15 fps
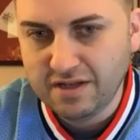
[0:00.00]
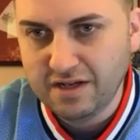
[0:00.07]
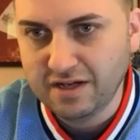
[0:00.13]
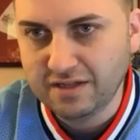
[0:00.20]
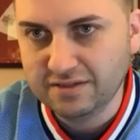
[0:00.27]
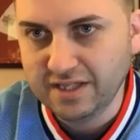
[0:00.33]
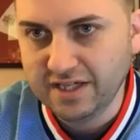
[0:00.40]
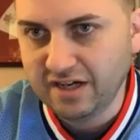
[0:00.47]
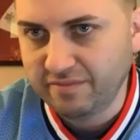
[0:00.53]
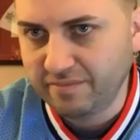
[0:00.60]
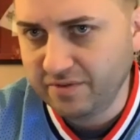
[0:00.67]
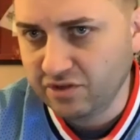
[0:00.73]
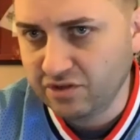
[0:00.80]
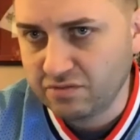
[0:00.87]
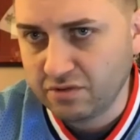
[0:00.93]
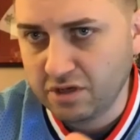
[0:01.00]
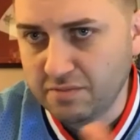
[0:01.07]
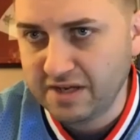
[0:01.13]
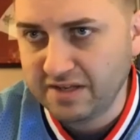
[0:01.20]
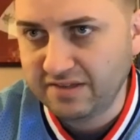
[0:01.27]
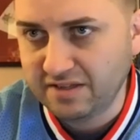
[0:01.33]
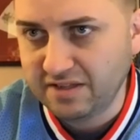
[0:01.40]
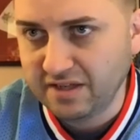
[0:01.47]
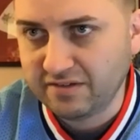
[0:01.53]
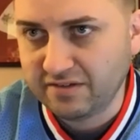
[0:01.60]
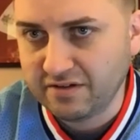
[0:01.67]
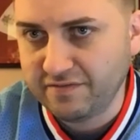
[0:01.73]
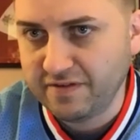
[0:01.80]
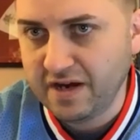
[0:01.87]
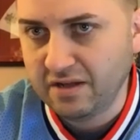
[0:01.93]
a leadoff position where you might see
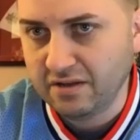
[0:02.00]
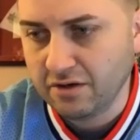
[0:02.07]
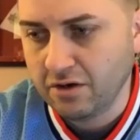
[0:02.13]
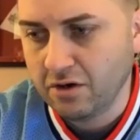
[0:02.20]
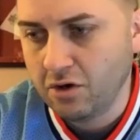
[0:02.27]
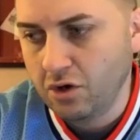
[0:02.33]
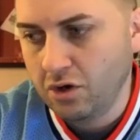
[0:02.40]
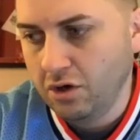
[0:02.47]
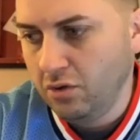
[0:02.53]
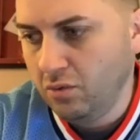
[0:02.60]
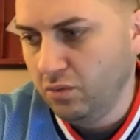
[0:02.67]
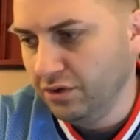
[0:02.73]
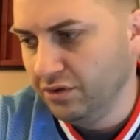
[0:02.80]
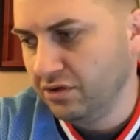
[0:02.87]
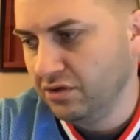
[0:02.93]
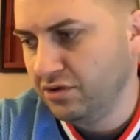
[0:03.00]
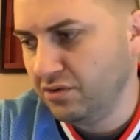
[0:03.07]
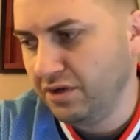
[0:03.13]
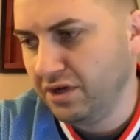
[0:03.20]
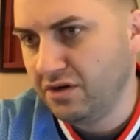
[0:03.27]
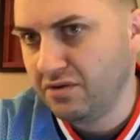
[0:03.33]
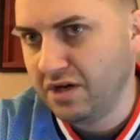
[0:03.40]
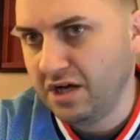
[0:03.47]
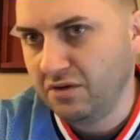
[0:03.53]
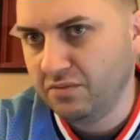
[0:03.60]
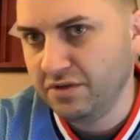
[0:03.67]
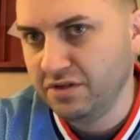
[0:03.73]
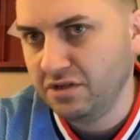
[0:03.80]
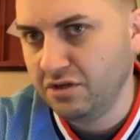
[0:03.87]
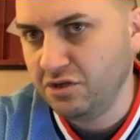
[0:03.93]
Dexter Fowler. Well, they're toying around
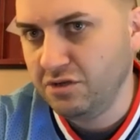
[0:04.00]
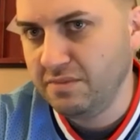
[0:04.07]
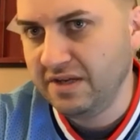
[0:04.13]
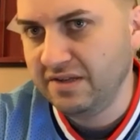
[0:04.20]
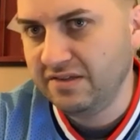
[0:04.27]
with, you may